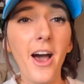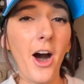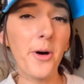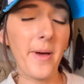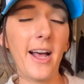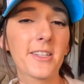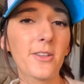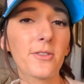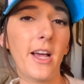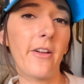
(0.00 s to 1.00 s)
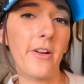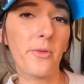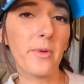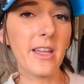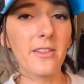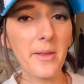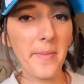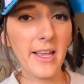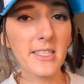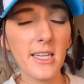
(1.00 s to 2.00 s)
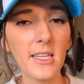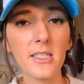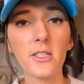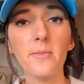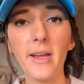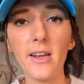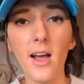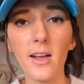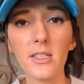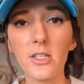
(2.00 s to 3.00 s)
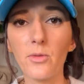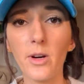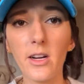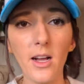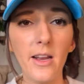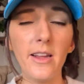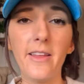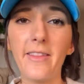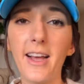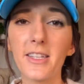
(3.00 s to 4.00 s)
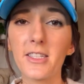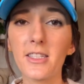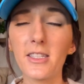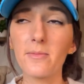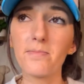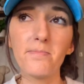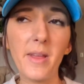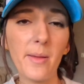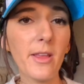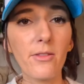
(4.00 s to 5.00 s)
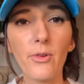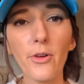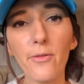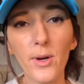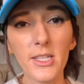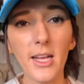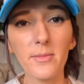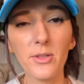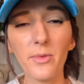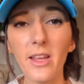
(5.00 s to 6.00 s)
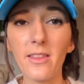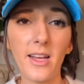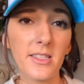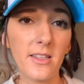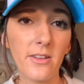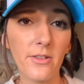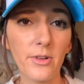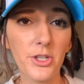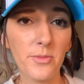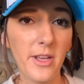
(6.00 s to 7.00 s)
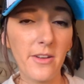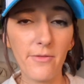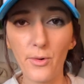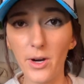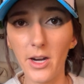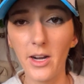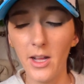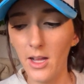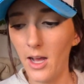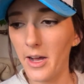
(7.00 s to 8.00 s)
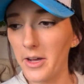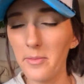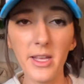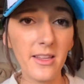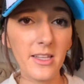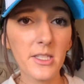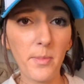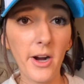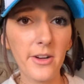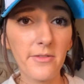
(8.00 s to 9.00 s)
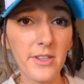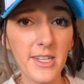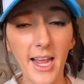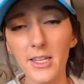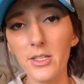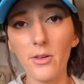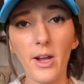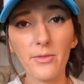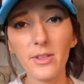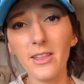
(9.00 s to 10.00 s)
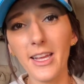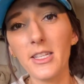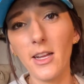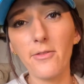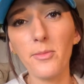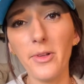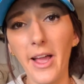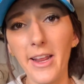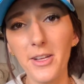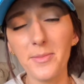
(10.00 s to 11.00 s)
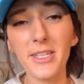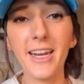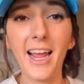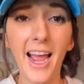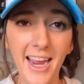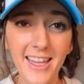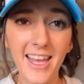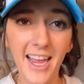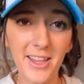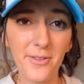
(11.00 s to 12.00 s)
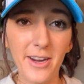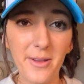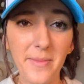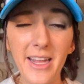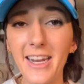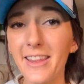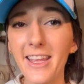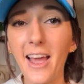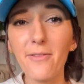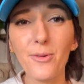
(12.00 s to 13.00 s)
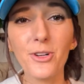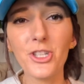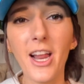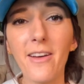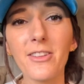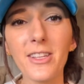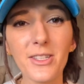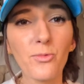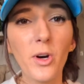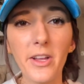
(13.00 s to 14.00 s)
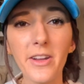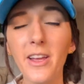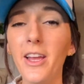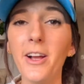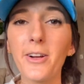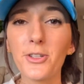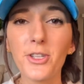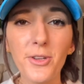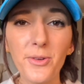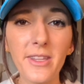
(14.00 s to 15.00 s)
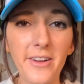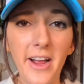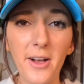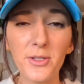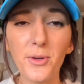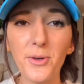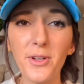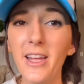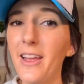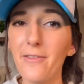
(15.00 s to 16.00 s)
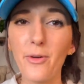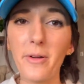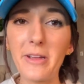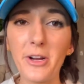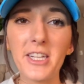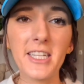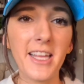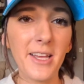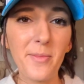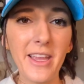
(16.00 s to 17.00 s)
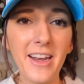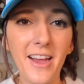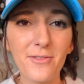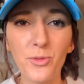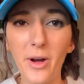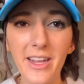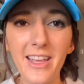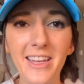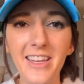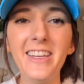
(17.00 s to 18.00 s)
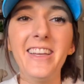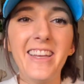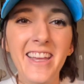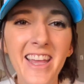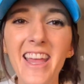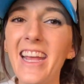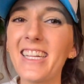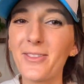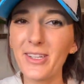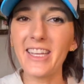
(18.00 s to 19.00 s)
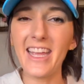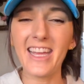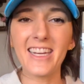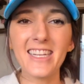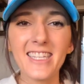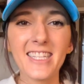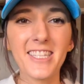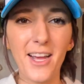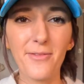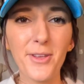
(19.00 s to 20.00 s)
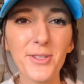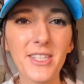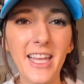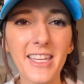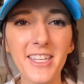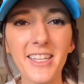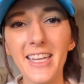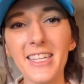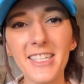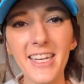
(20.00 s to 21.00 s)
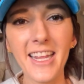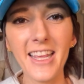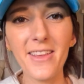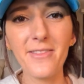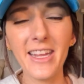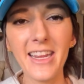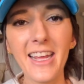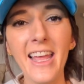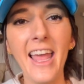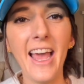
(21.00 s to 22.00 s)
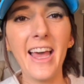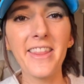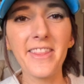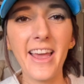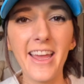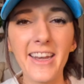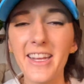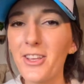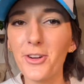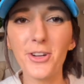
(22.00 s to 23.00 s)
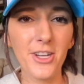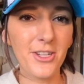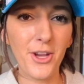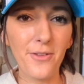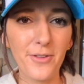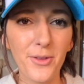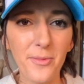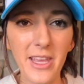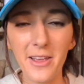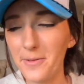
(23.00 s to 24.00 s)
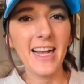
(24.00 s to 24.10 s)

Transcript: I'll pass those out on a weekly basis to my dogs to work on. on, and that's maybe 3 or 4 times a week. That's their enrichment for at least part of the day. So I really like stuffable items, and I highly, highly recommend. I think everyone should have at least 1 or 2 in their household. If you want to be crazy like me and have 20, it's really handy to stuff those things on like a Sunday evening, and then you're good to go for the week.